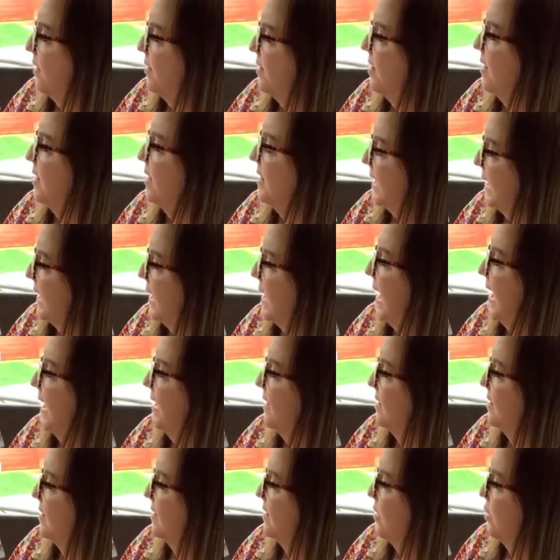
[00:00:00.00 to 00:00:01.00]
since he
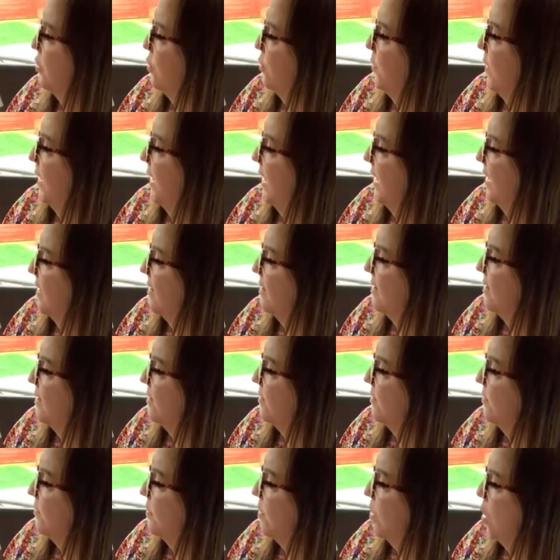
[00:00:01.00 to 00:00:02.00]
liked a slow pace,
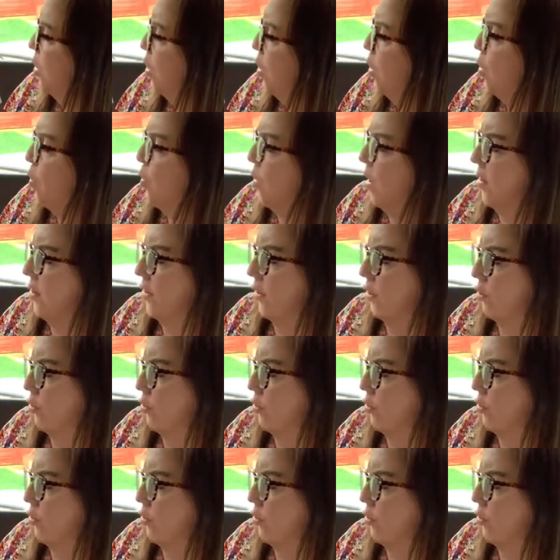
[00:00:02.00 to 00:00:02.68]
while the